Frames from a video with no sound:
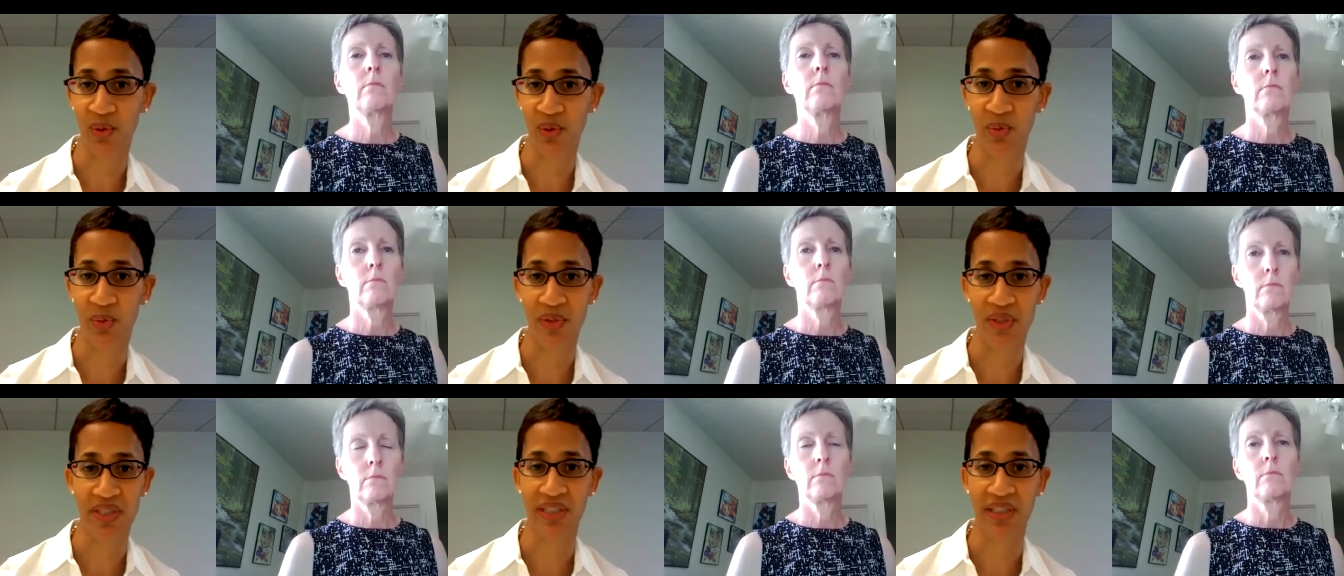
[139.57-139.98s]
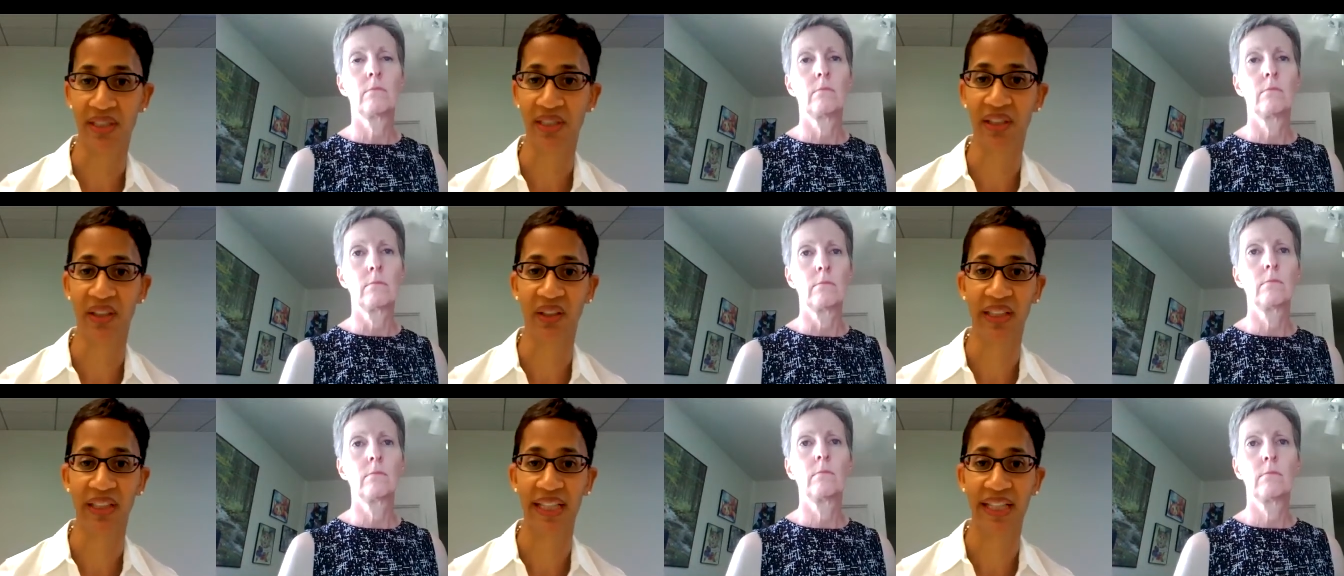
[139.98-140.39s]
Speaker 1: which is
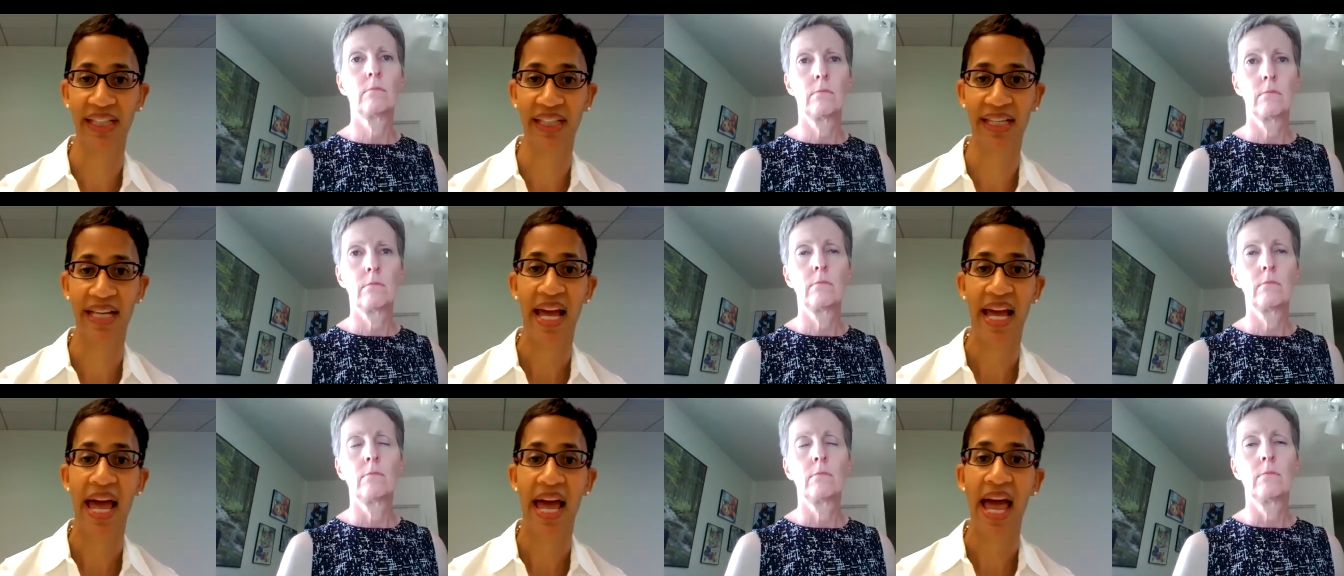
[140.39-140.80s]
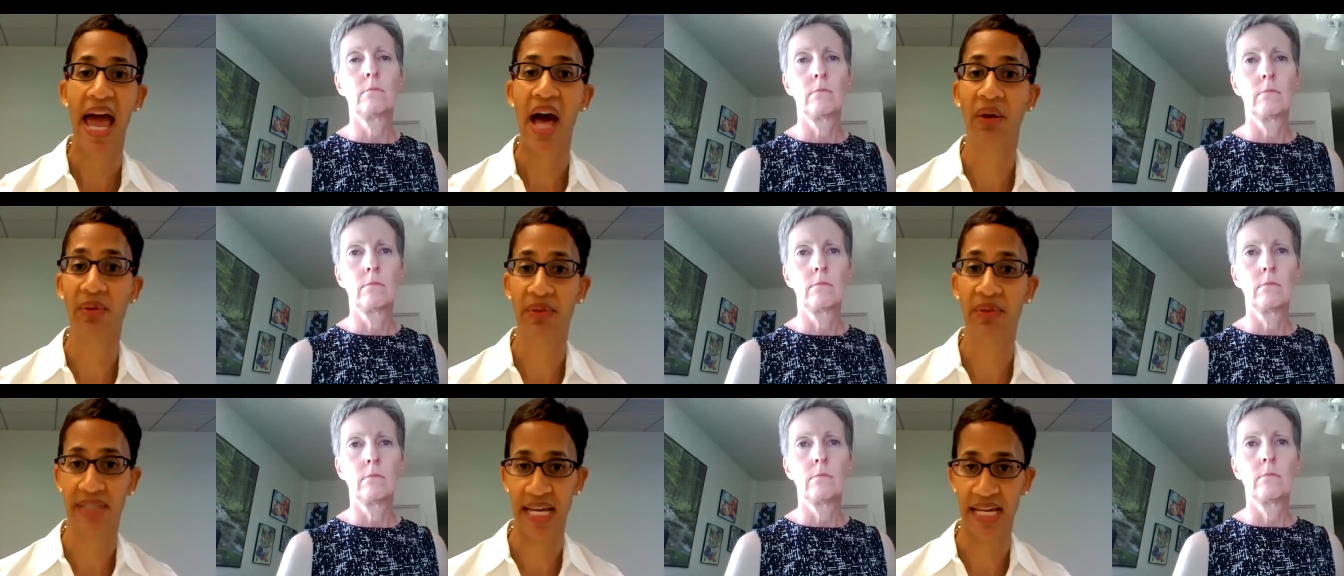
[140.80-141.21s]
clearly
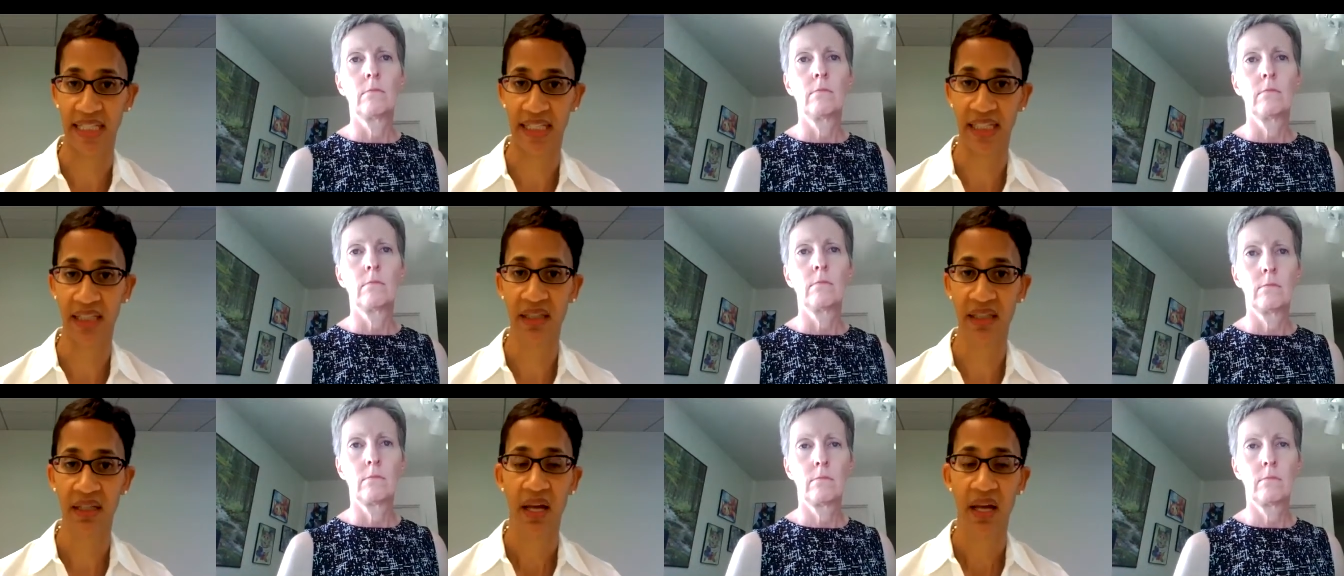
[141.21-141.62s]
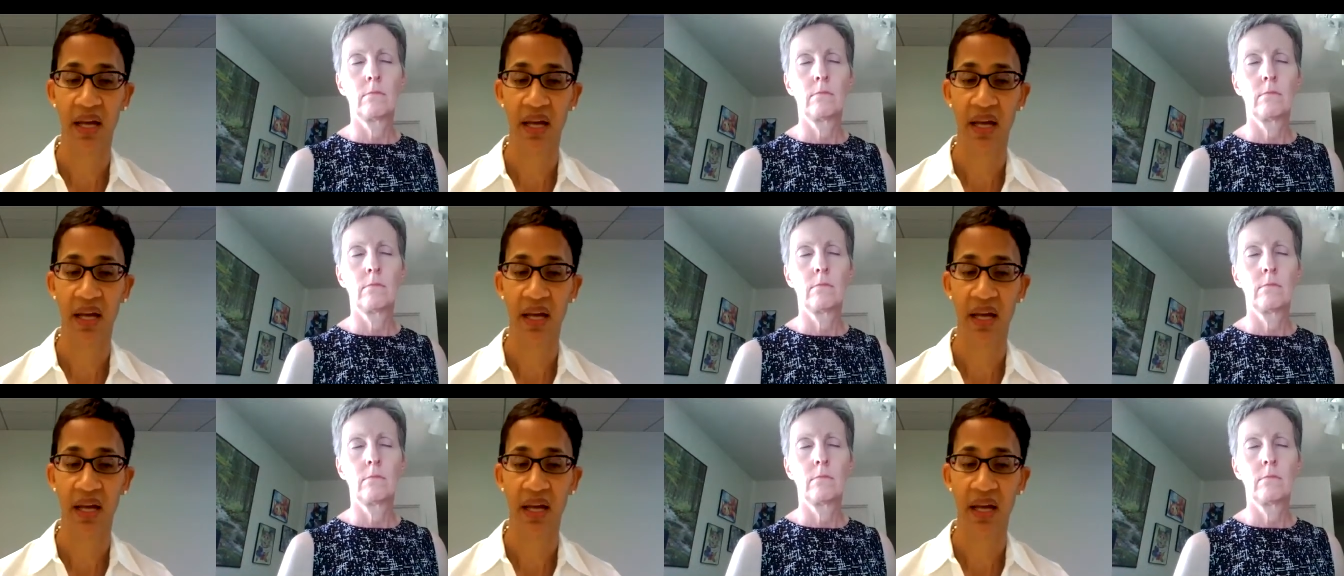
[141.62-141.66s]
outdated,